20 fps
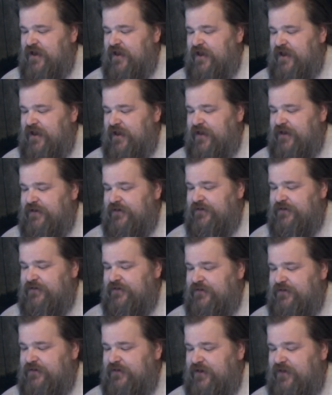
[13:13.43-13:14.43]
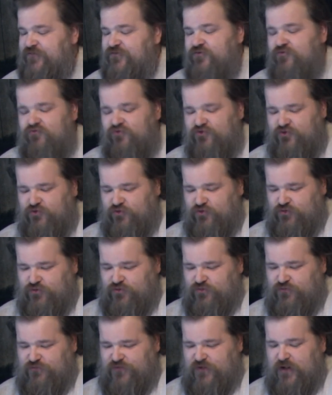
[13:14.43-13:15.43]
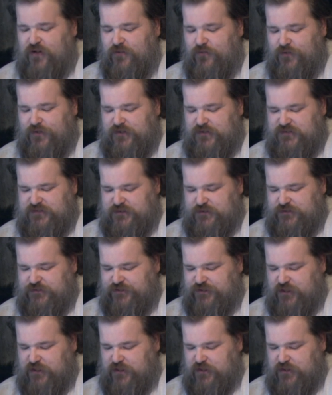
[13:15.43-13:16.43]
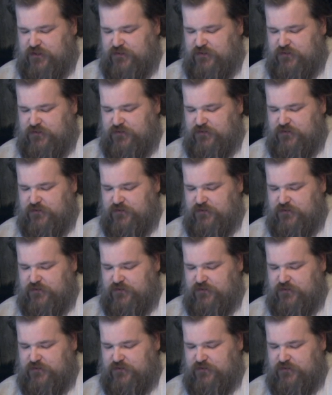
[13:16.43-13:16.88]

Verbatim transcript: And as usual, following such a